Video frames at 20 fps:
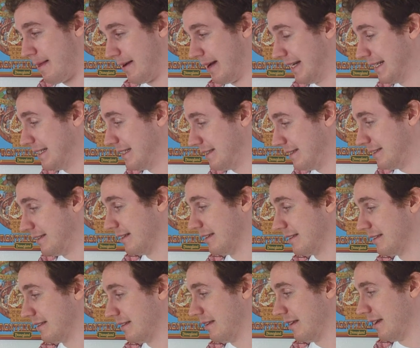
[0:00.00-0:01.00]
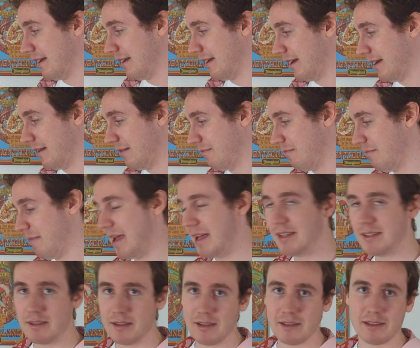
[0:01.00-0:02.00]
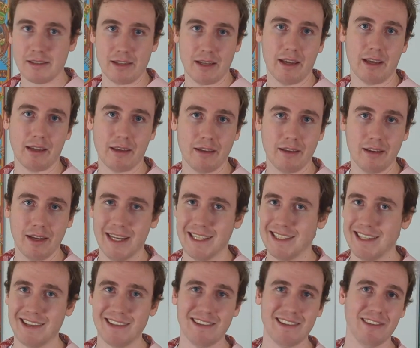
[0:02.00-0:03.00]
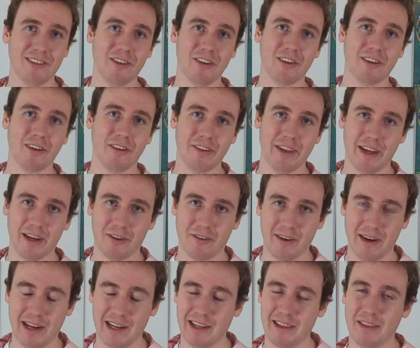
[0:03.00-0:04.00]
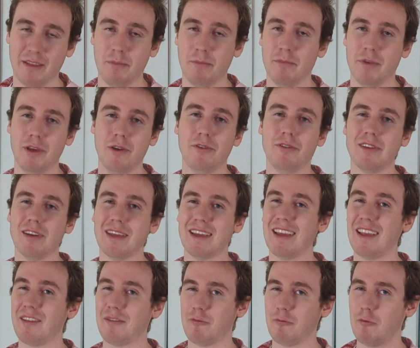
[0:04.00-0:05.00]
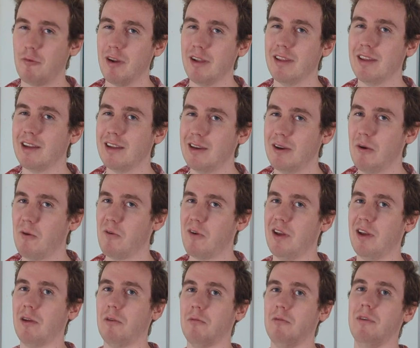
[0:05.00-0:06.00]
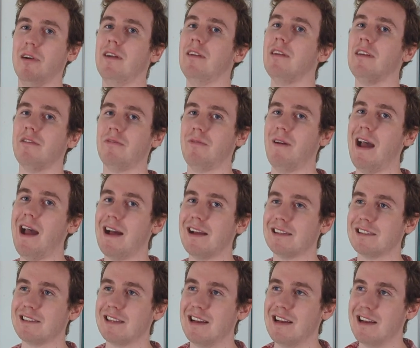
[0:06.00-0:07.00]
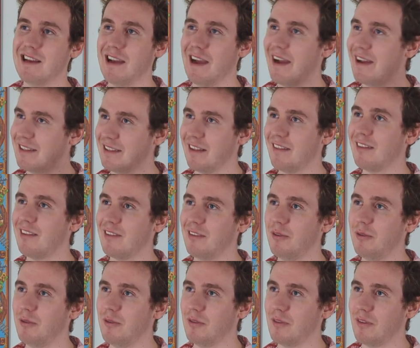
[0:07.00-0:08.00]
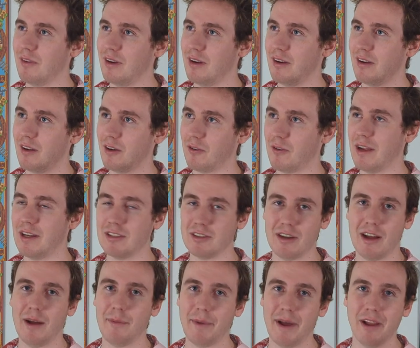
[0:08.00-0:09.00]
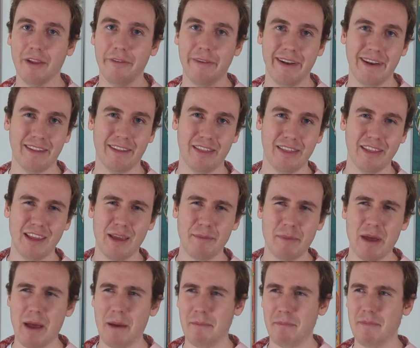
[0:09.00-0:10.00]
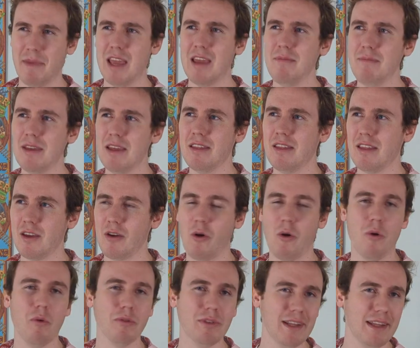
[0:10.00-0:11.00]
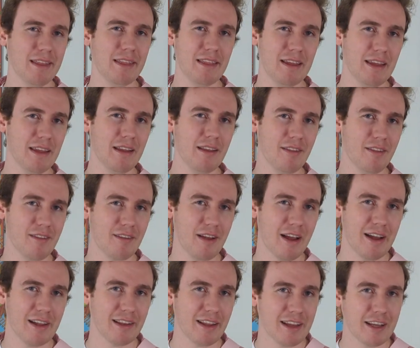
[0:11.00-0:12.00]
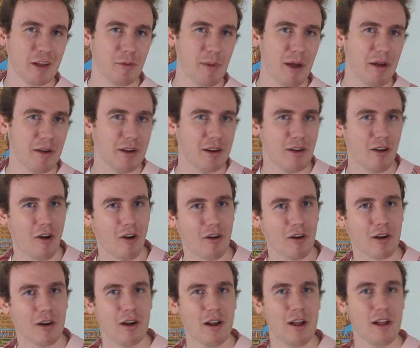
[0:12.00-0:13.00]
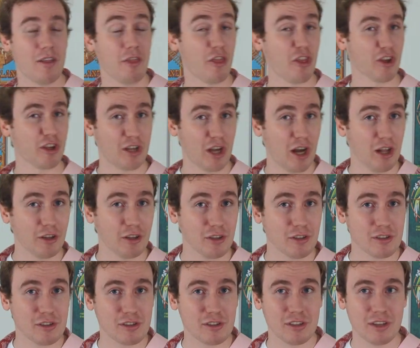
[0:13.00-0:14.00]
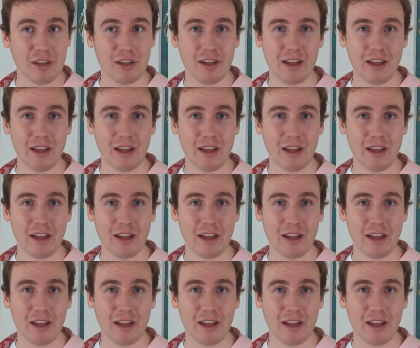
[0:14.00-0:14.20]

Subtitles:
it's just, it makes you sick. It doesn't look all that great. The music gets really annoying really fast. It doesn't do a great job elevating the theme. Maybe the only things I like about it are the colors